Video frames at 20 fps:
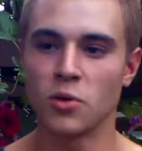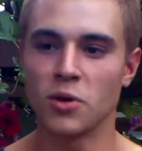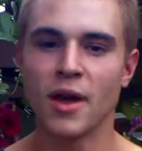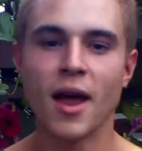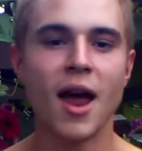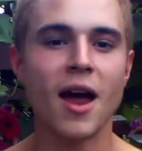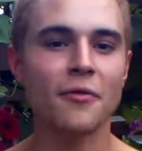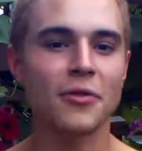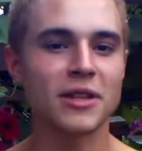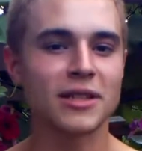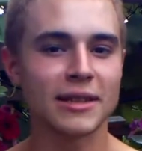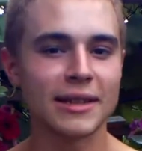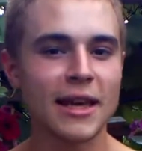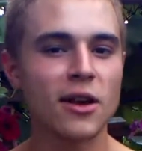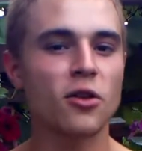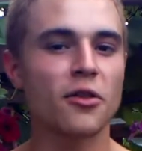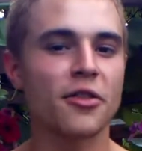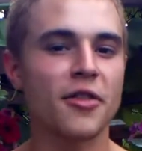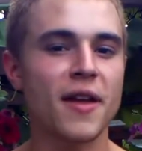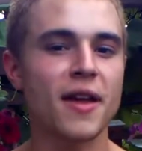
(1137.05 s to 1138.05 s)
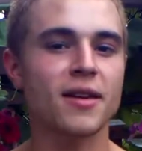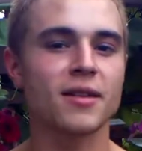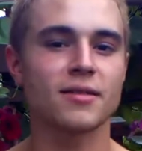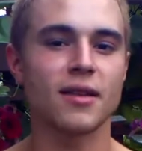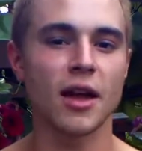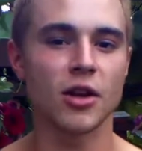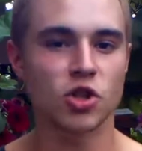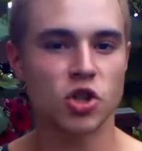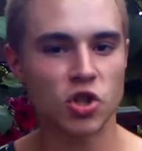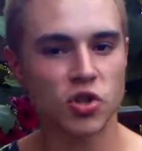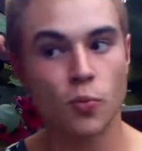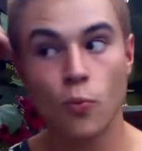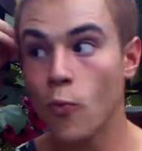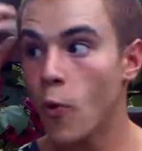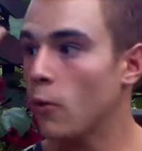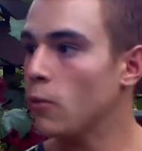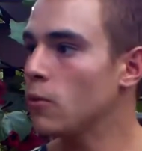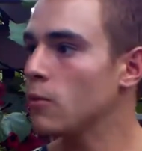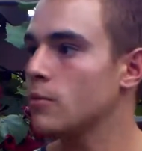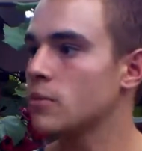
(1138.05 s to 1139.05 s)
You have these little things that just
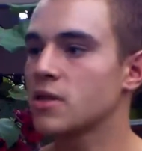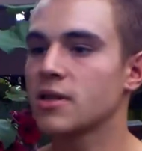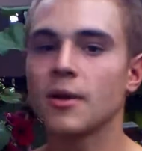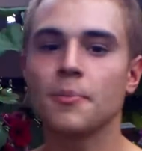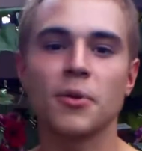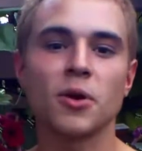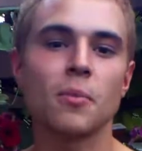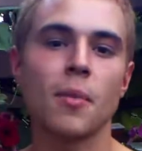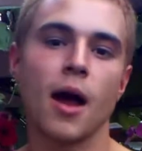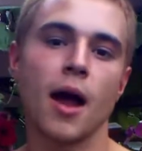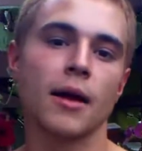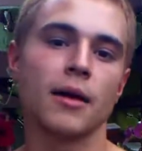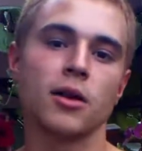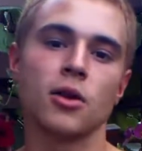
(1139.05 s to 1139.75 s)
slip your mind,